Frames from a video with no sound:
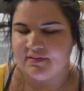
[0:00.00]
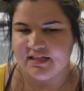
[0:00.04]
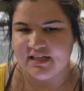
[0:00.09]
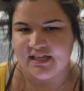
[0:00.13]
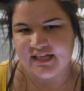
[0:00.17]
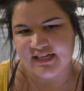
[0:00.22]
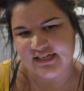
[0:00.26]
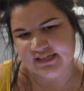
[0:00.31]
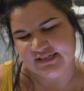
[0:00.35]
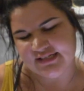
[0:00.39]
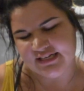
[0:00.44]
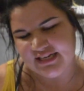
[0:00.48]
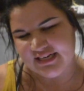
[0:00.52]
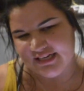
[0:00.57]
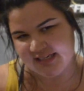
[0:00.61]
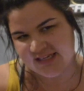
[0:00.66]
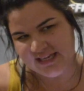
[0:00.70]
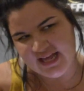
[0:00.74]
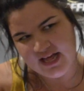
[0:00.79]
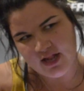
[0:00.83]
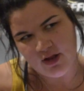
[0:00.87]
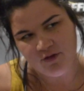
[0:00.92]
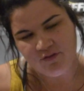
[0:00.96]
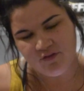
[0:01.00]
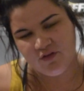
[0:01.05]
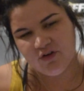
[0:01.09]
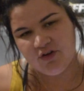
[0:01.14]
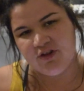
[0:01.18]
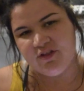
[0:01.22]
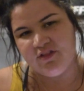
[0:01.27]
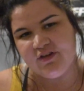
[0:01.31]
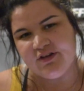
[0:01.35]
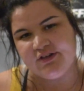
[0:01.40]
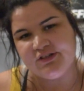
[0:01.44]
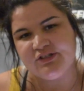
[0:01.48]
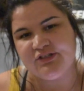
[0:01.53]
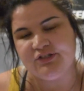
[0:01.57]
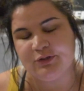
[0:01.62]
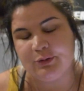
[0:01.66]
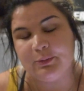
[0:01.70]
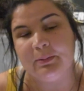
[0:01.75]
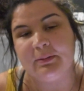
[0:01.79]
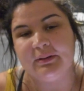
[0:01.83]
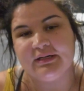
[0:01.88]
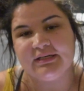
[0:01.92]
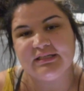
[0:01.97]
in California, they're
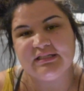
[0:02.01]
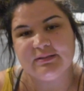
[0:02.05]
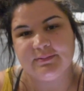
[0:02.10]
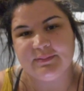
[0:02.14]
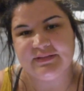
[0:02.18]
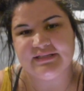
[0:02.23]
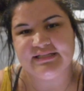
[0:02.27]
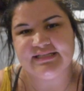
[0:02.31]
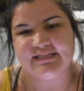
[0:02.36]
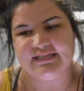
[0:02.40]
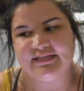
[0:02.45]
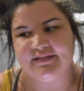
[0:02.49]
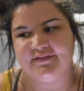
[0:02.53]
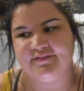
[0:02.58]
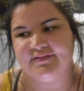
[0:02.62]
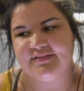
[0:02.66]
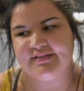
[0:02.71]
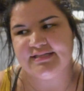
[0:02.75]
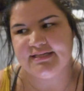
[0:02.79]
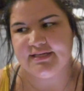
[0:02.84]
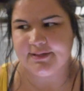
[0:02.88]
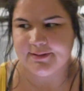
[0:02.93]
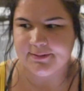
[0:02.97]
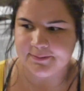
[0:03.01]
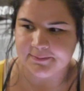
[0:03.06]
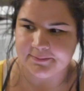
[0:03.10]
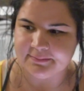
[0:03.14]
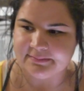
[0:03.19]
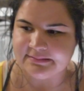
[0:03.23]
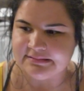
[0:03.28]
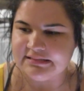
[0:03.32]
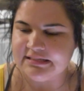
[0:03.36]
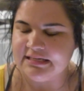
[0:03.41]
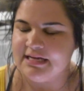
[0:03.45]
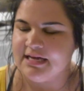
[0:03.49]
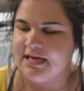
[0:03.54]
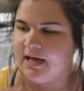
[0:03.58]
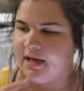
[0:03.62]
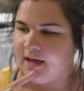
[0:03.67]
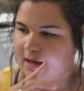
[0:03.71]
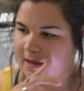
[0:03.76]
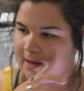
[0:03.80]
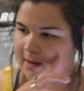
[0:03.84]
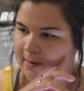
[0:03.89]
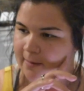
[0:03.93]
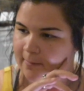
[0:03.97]
super expensive. So
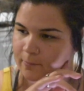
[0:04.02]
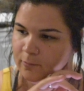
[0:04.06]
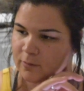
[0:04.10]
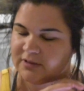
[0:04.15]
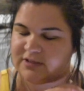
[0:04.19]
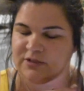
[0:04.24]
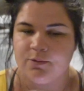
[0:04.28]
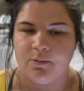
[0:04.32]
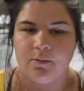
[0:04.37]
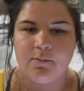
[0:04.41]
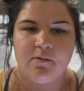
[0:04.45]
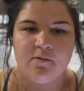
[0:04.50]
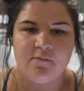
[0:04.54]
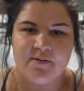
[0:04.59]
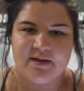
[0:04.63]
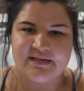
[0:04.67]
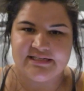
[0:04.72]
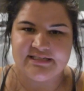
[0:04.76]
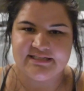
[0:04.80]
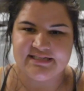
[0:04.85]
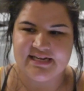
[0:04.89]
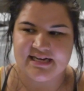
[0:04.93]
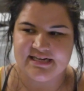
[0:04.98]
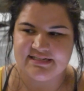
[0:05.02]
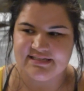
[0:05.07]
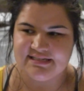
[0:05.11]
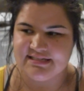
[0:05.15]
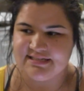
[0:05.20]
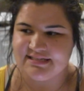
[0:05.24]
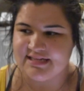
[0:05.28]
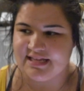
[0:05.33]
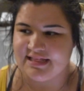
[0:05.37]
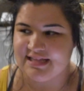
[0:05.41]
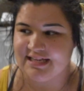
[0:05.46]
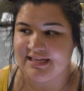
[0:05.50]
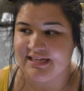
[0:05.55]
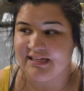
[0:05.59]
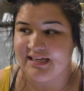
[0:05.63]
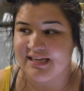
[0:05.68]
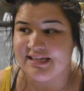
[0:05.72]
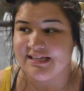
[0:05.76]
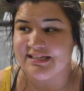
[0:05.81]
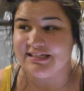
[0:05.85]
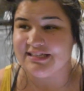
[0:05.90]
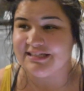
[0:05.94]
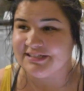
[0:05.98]
once we moved back to Texas, I think
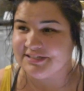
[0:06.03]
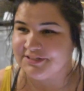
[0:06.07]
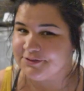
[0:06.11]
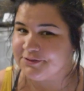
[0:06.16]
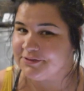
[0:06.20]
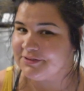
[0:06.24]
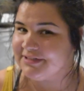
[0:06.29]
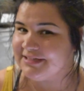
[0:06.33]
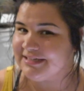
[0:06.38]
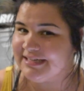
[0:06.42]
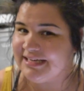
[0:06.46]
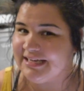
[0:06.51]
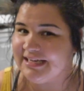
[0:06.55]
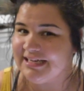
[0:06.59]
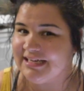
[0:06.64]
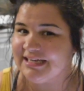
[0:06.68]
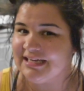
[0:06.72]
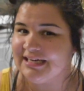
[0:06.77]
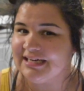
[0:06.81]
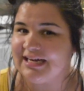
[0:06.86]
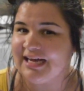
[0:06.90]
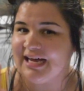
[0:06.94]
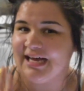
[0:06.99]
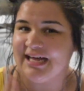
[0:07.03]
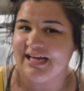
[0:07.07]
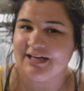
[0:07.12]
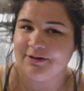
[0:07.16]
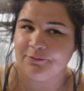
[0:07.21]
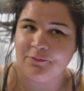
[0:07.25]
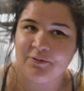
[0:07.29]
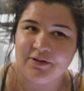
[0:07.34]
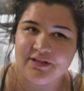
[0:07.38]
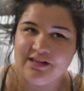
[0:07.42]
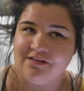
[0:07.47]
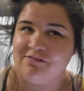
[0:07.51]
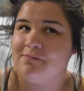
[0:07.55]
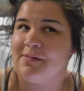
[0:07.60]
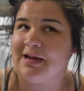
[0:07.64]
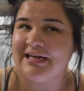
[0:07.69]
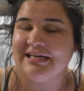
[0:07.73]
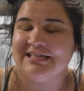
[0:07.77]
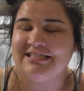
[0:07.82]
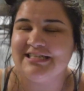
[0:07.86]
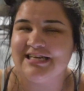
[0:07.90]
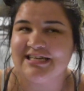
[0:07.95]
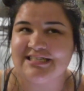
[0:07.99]
like literally we lived
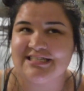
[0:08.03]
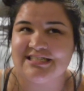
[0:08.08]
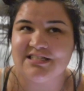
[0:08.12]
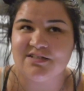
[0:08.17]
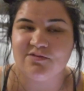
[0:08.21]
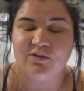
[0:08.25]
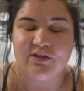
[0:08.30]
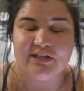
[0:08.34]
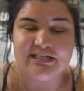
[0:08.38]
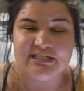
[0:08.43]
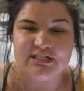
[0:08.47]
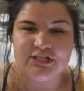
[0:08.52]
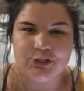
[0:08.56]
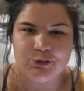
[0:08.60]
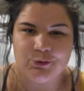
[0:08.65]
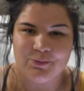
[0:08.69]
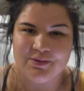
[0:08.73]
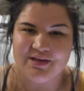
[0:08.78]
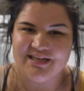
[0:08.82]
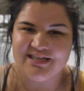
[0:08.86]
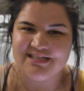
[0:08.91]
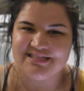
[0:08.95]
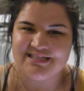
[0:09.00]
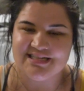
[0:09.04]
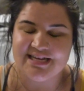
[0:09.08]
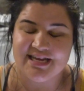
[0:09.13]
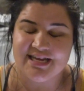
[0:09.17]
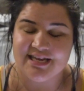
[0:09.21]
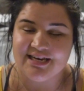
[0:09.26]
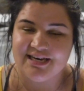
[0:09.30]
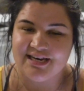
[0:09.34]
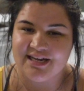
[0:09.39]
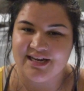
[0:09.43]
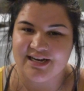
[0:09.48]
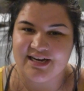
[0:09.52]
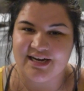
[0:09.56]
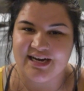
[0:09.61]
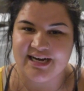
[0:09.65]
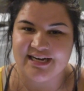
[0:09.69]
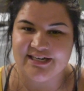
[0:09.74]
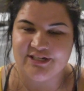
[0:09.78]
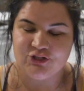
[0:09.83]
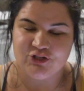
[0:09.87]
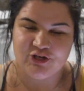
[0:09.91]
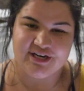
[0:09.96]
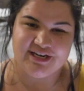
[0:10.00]
back in Texas for like 2 weeks, and I
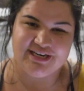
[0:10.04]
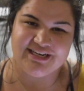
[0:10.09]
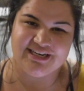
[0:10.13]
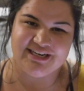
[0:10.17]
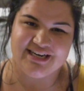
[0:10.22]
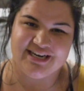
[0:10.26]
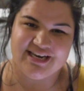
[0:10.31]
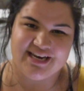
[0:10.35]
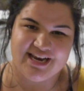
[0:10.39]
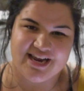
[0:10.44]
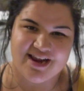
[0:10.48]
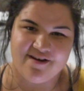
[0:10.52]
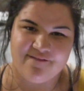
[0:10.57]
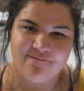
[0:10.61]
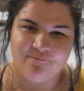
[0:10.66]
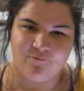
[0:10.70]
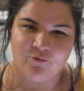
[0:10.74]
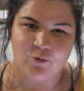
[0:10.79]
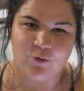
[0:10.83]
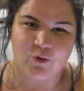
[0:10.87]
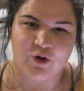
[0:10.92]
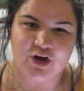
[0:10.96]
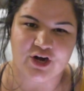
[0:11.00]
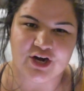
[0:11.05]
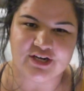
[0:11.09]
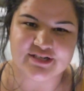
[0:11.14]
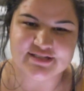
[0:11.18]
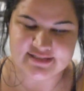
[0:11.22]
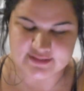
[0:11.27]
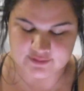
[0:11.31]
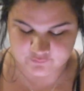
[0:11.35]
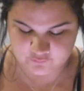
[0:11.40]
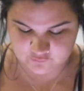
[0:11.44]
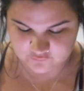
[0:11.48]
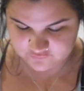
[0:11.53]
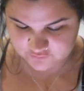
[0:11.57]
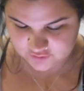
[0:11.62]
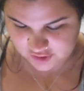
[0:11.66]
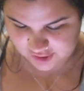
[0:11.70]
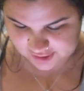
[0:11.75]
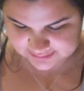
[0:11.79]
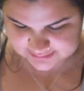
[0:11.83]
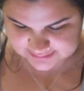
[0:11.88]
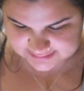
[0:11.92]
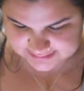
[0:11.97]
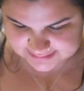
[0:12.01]
traded it in for Silver
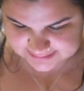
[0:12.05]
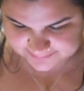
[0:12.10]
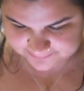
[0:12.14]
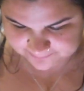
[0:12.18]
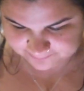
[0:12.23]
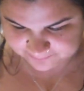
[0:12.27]
Fox.